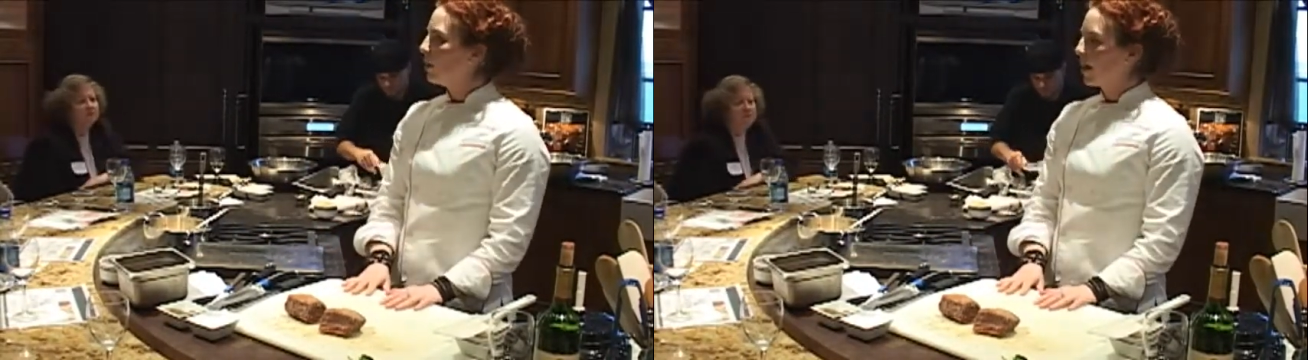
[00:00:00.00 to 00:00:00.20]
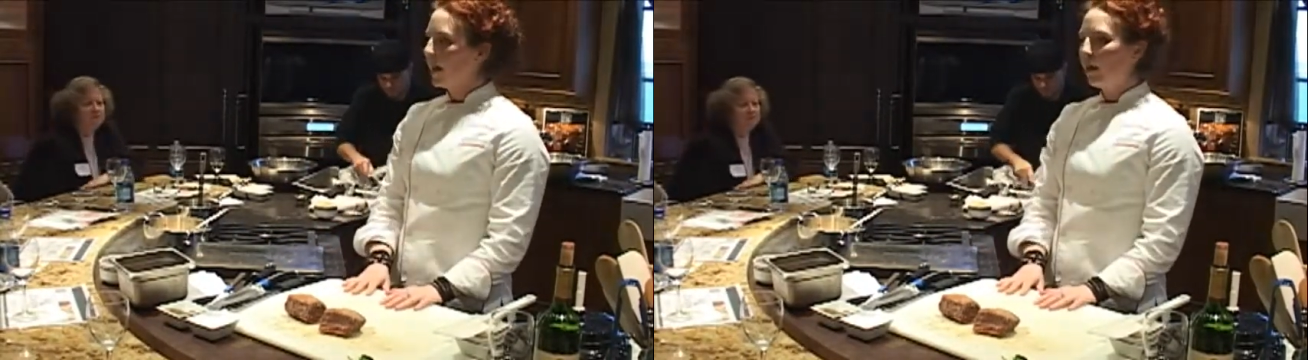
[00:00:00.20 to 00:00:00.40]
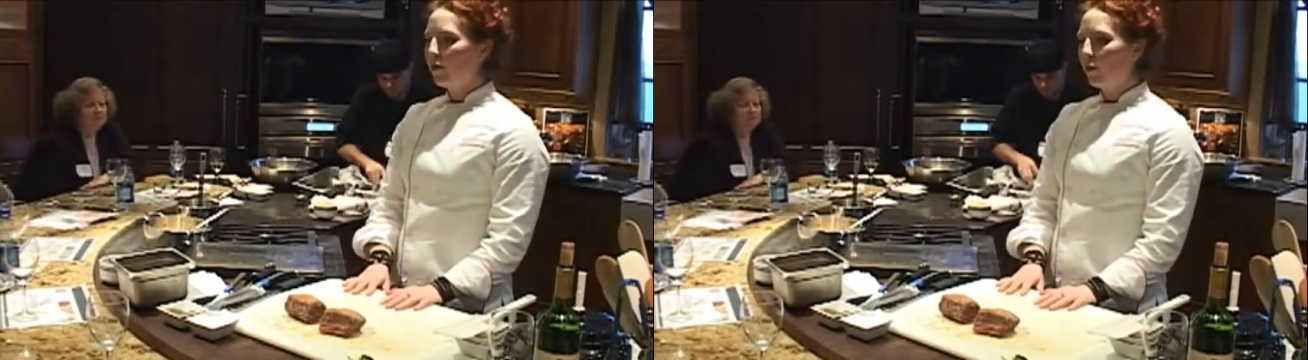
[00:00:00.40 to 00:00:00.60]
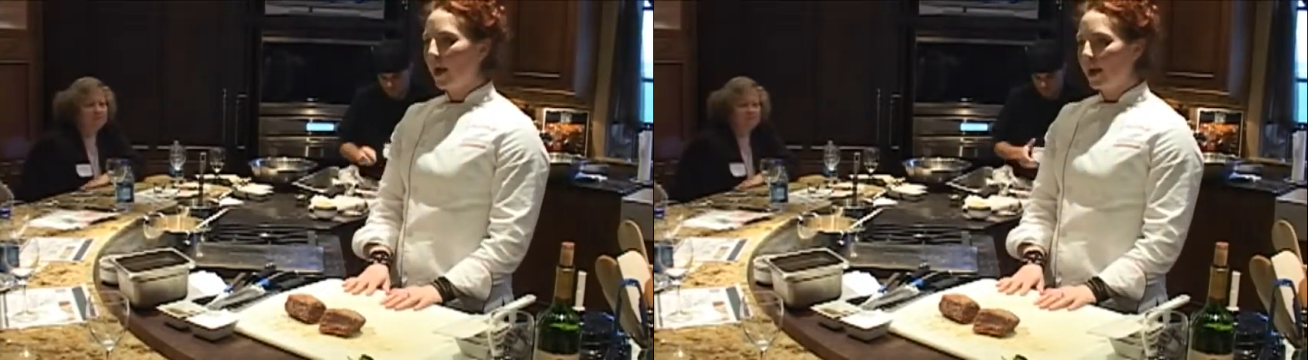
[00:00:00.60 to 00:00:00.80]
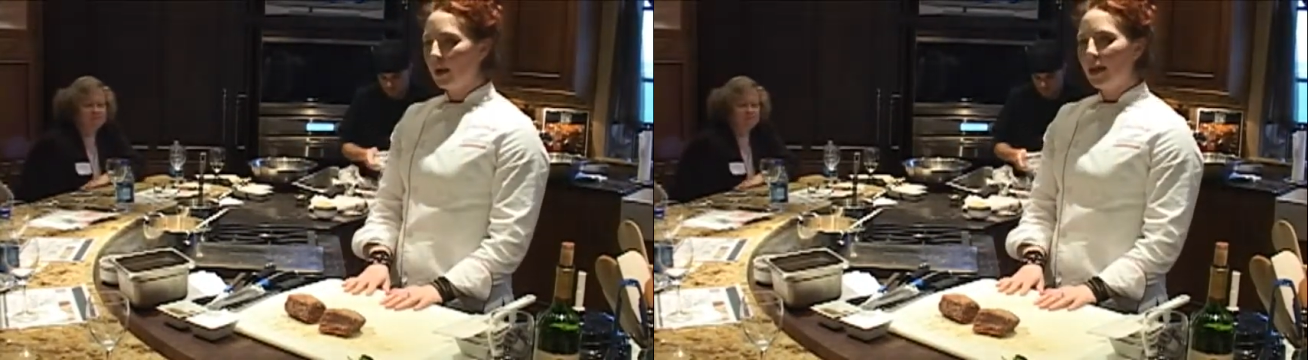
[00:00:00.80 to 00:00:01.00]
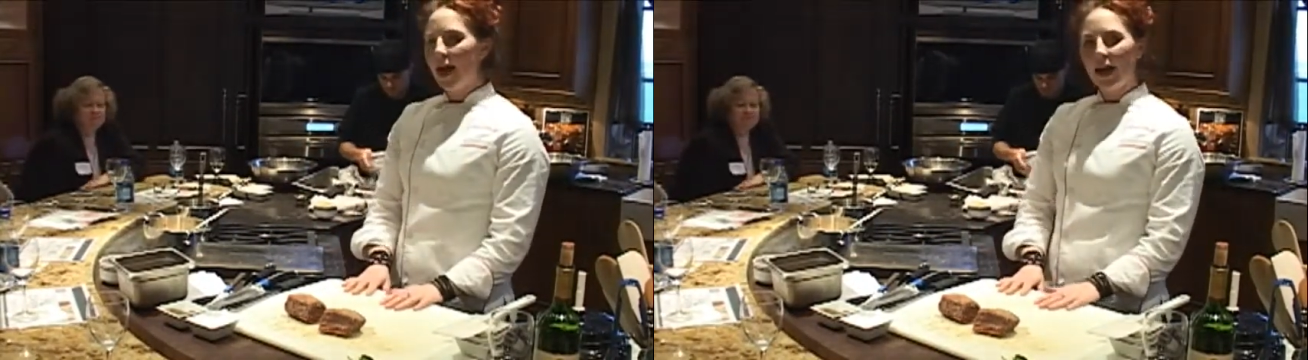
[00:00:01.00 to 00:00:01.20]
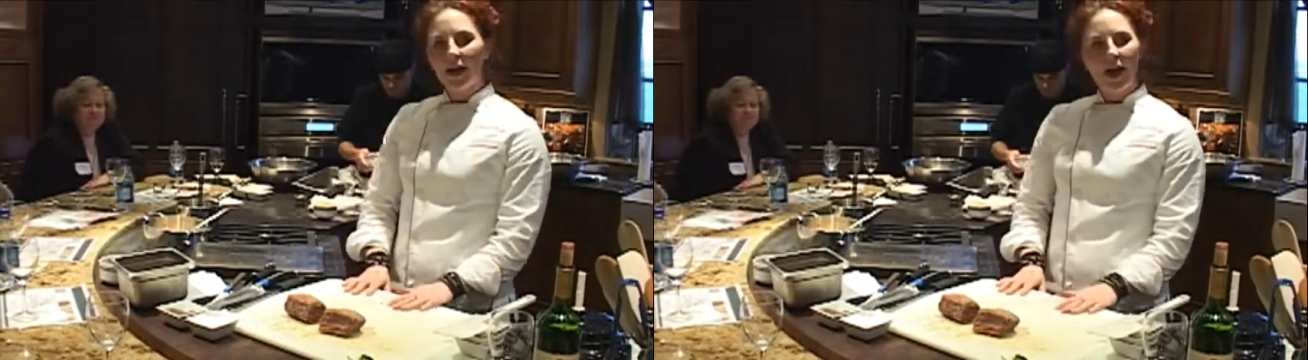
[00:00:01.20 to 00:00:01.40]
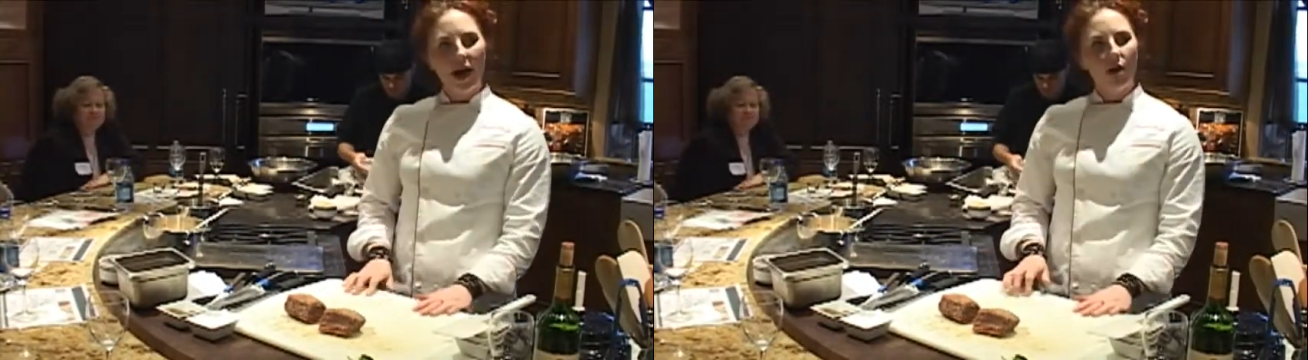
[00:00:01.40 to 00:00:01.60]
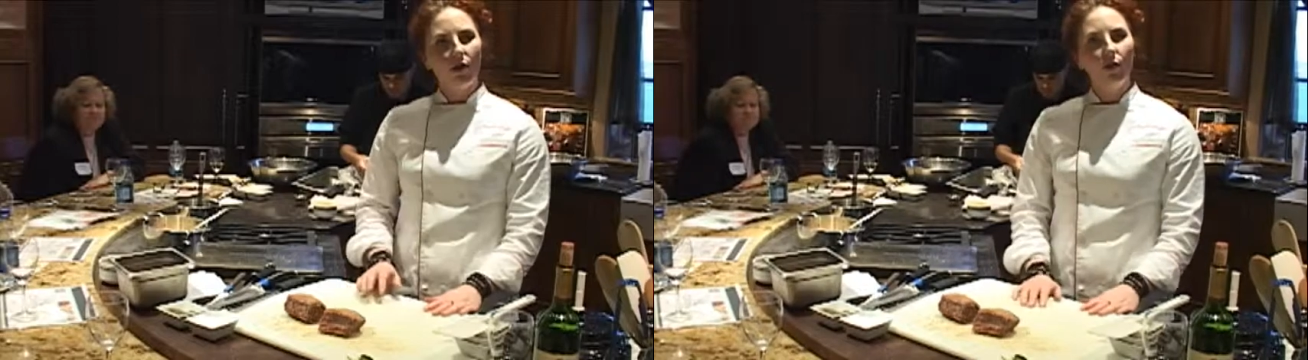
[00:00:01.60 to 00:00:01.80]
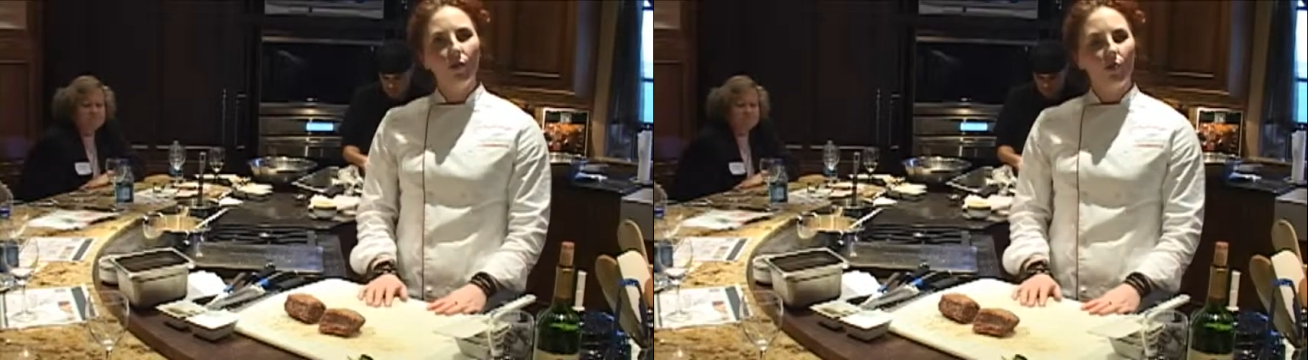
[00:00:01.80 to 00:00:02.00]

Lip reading: we're kind of waiting and hanging out,